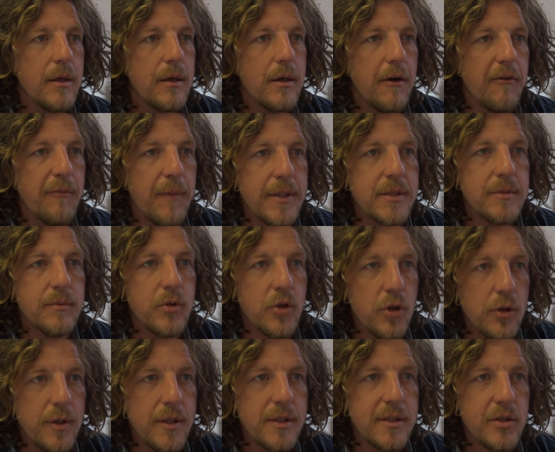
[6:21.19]
I've made some
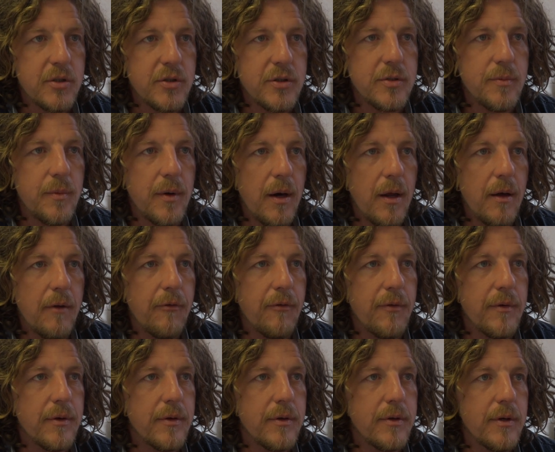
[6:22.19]
good decisions in my life,
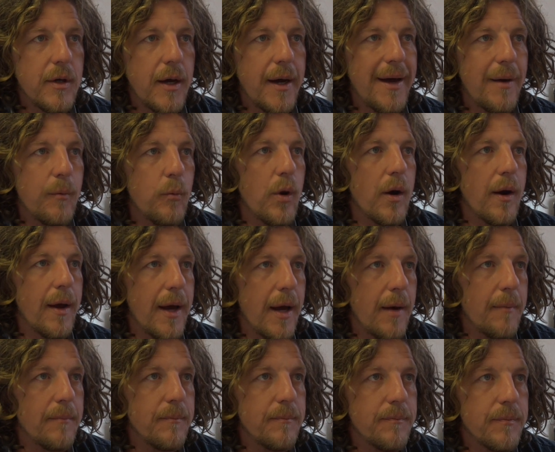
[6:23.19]
and I am where I
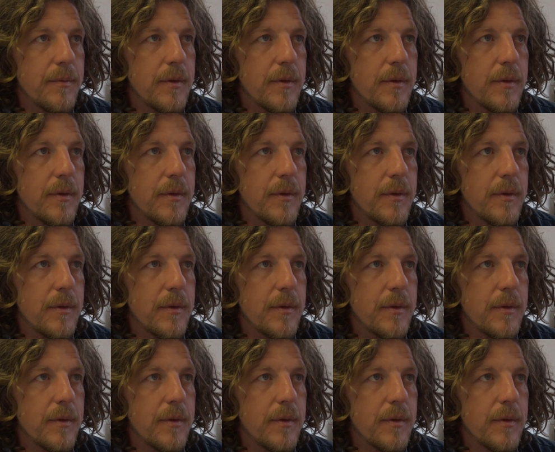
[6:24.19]
am.